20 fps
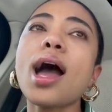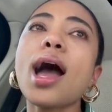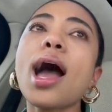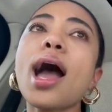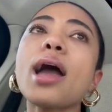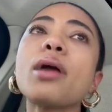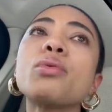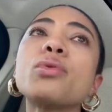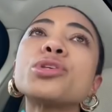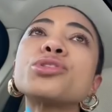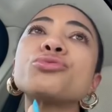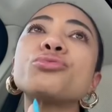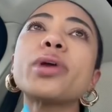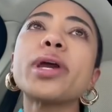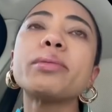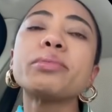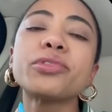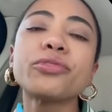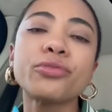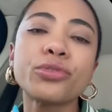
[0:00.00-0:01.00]
I was
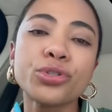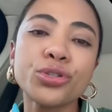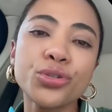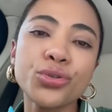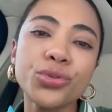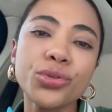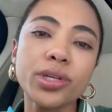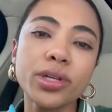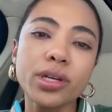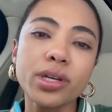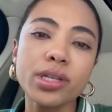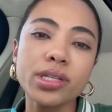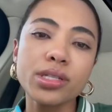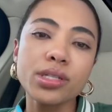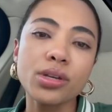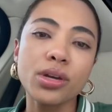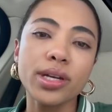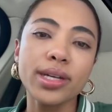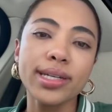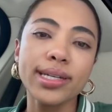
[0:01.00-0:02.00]
raped for 2 years
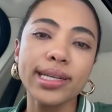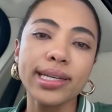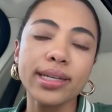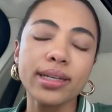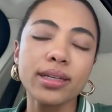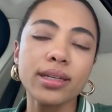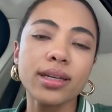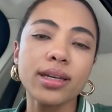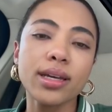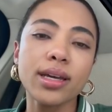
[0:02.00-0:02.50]
solidly.